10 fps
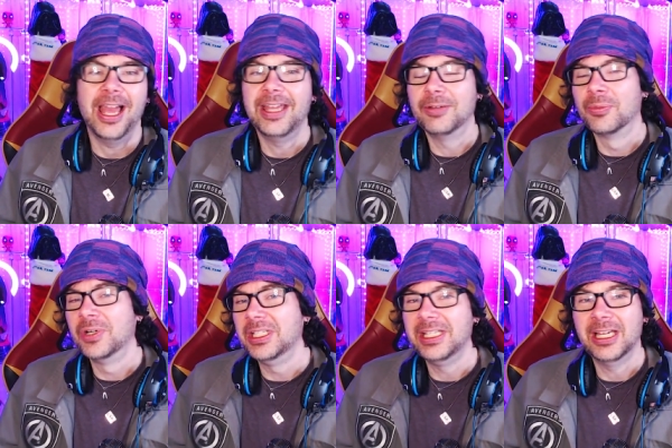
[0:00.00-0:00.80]
It
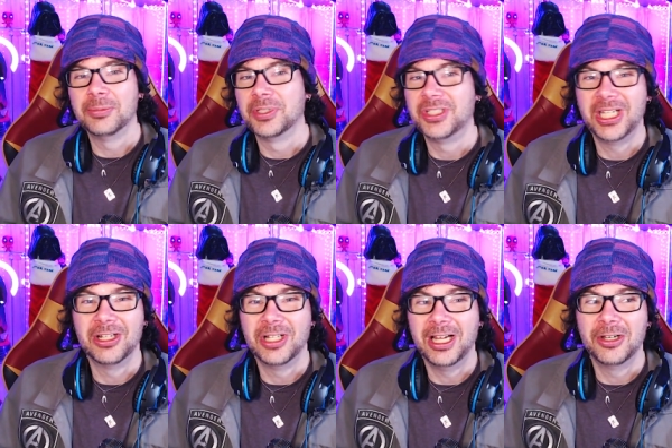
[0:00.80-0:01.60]
really helps the
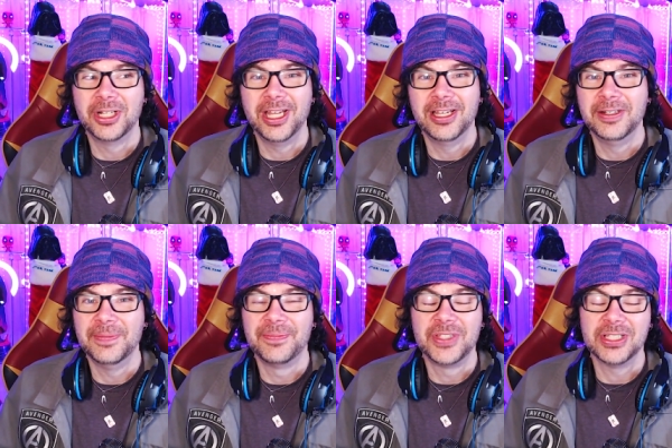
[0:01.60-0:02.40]
channel out and it
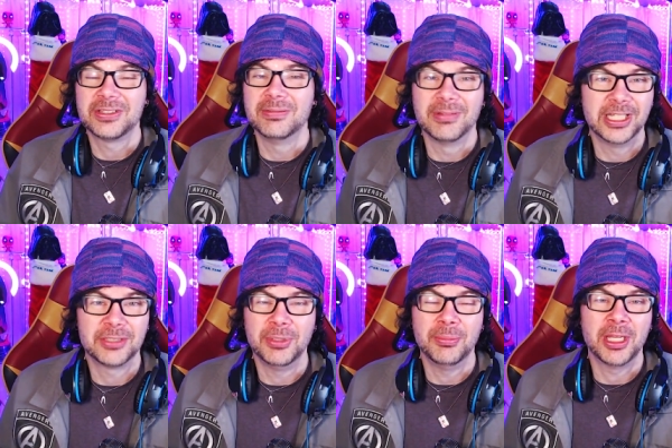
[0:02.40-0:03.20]
just
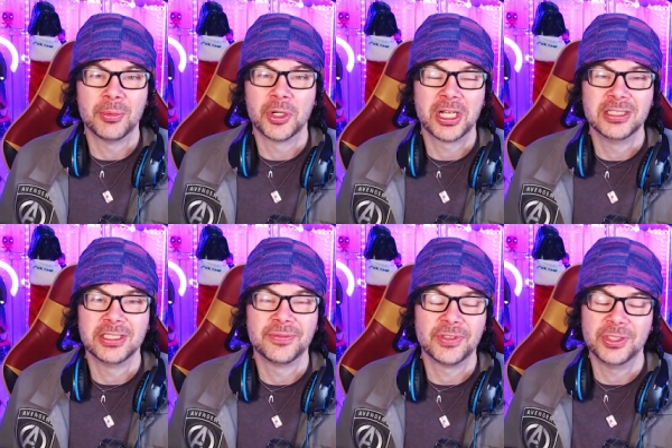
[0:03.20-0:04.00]
lets me make more
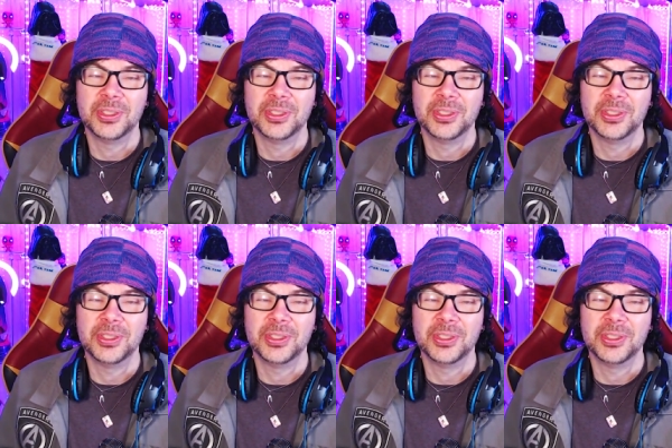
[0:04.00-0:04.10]
content for you